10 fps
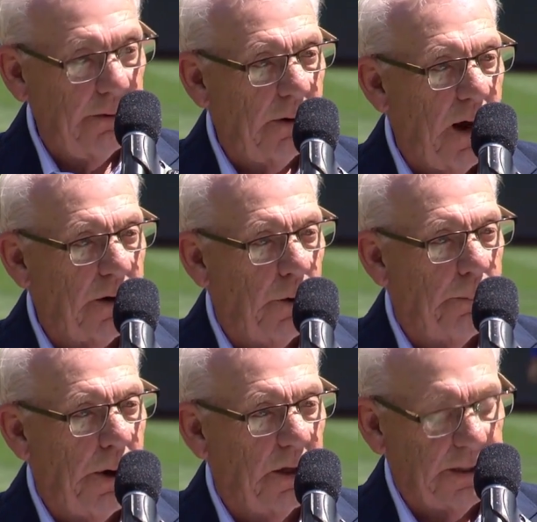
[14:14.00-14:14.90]
and
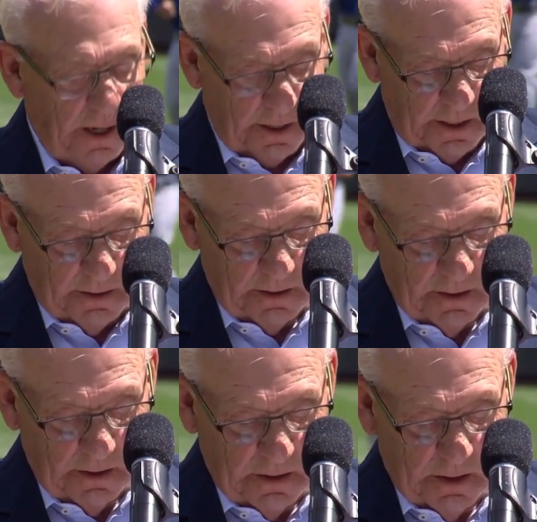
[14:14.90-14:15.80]
Rocco Baldelli
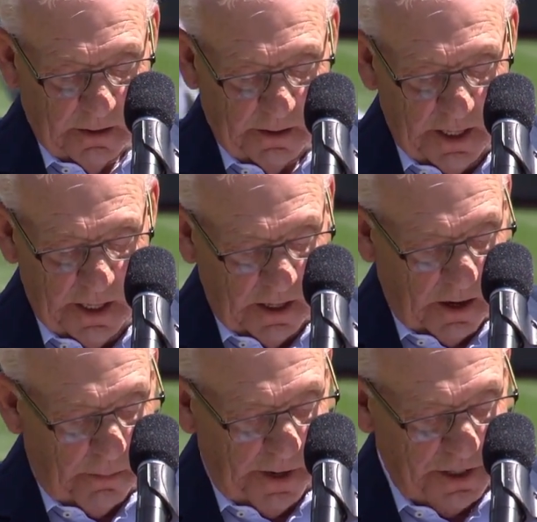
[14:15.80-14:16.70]

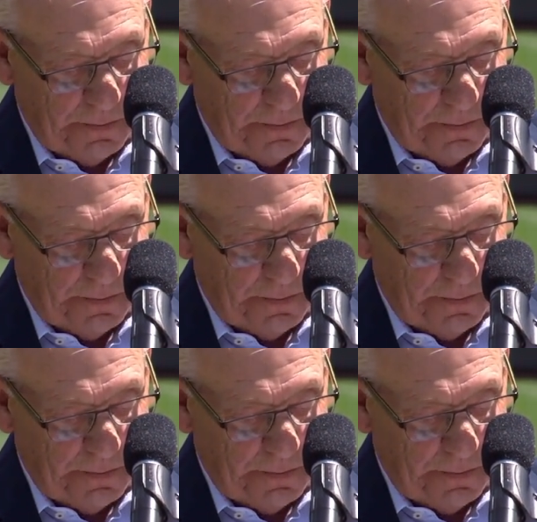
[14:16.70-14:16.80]
leading our